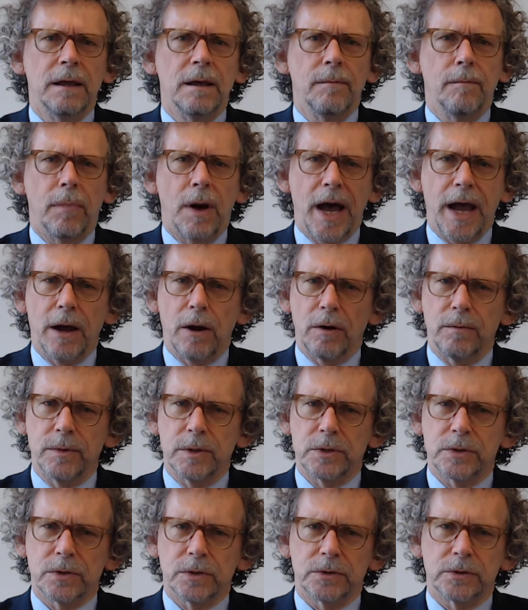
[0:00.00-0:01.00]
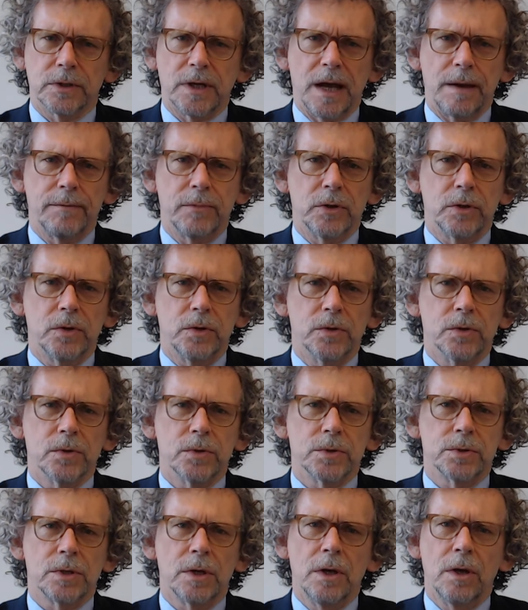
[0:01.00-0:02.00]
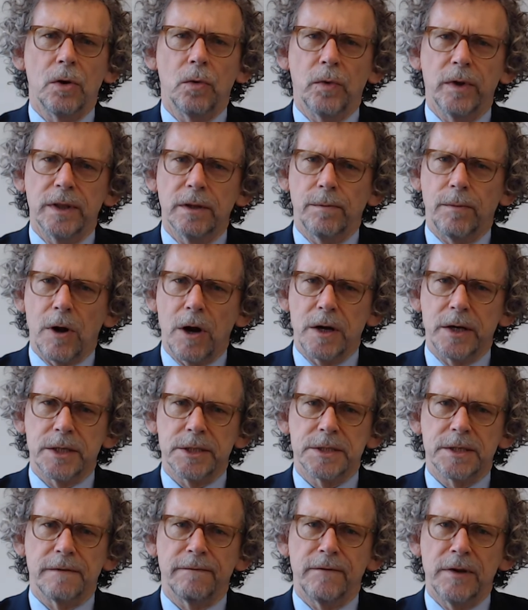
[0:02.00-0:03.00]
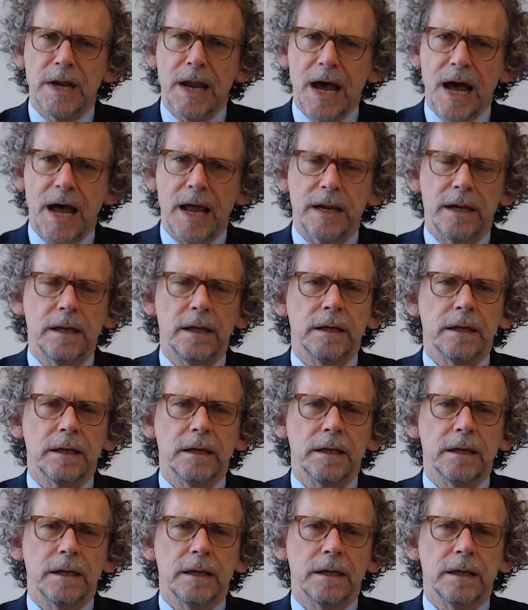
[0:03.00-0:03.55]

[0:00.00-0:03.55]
by arbitral tribunals when the parties have not